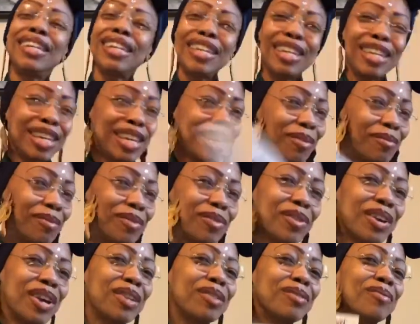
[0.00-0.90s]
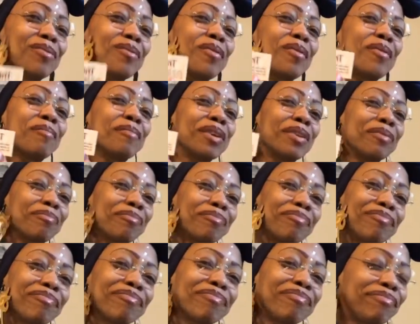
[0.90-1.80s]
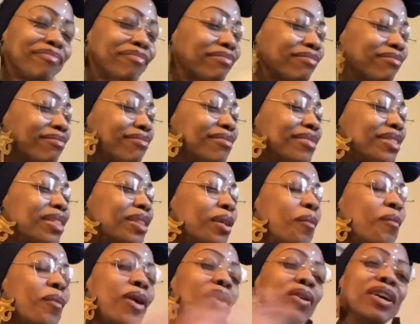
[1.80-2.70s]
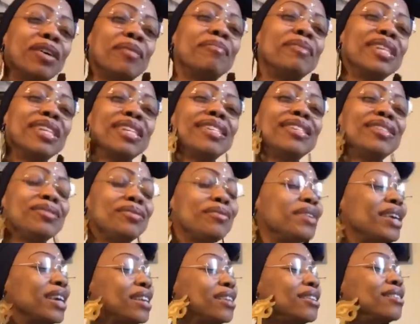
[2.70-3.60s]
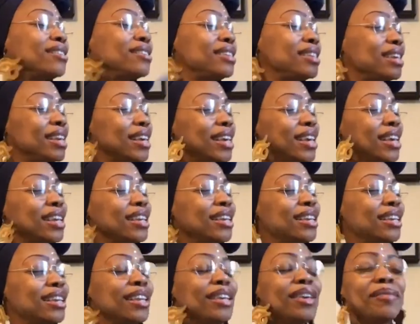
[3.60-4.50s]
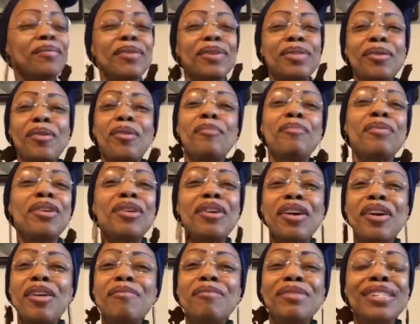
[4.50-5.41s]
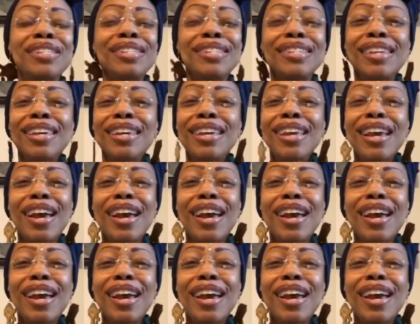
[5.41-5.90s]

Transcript: Keep transforming. Welcome this new energy in with open arms and say, I